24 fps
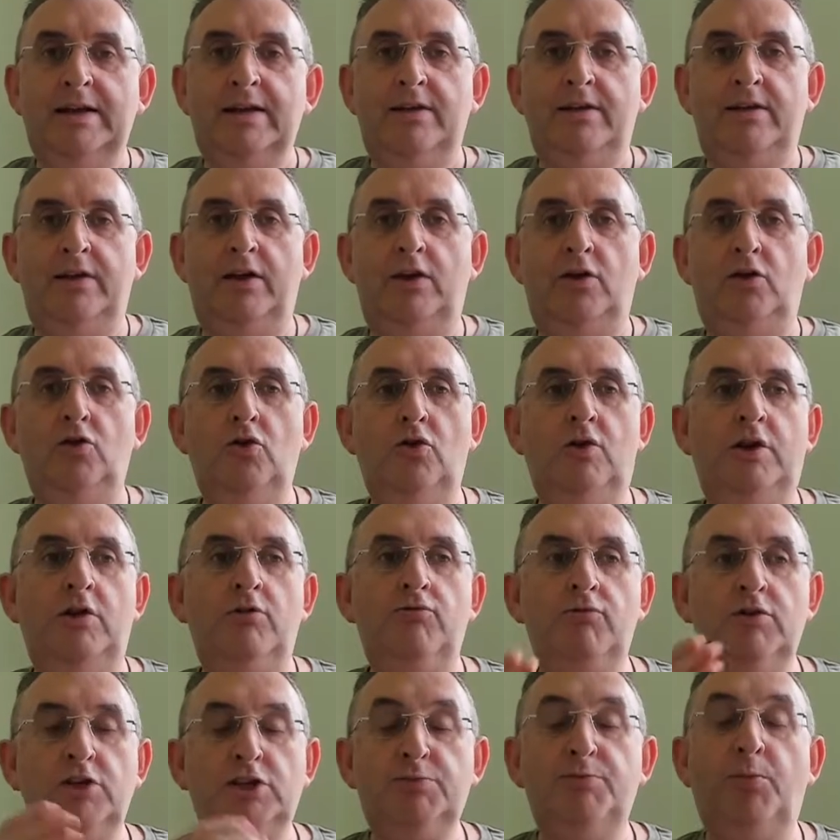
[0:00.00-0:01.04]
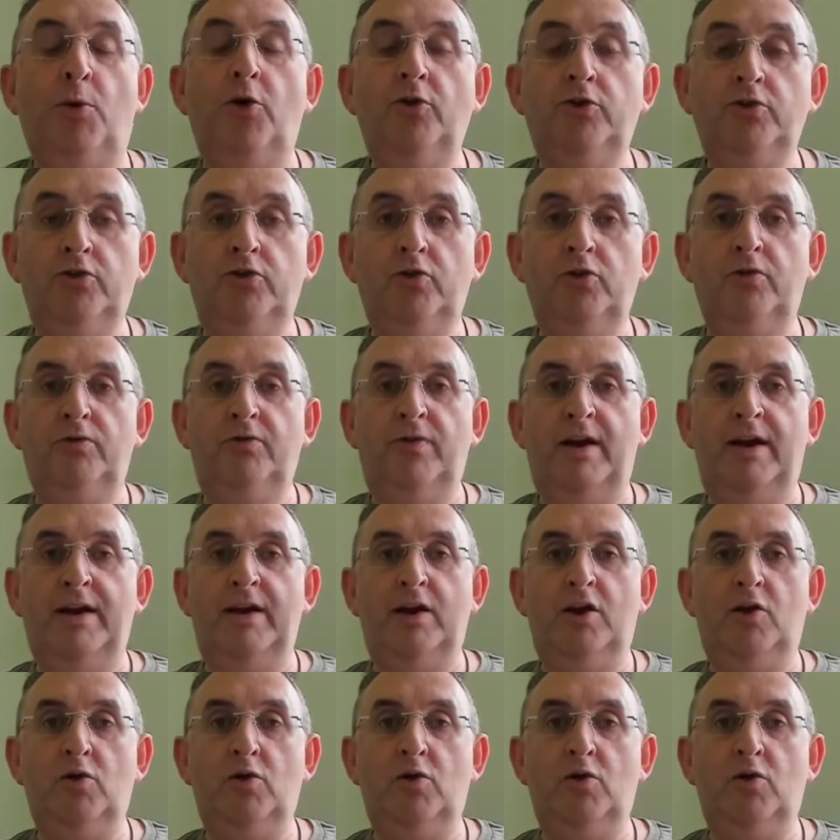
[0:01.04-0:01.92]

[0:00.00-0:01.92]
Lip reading: that you can respond to very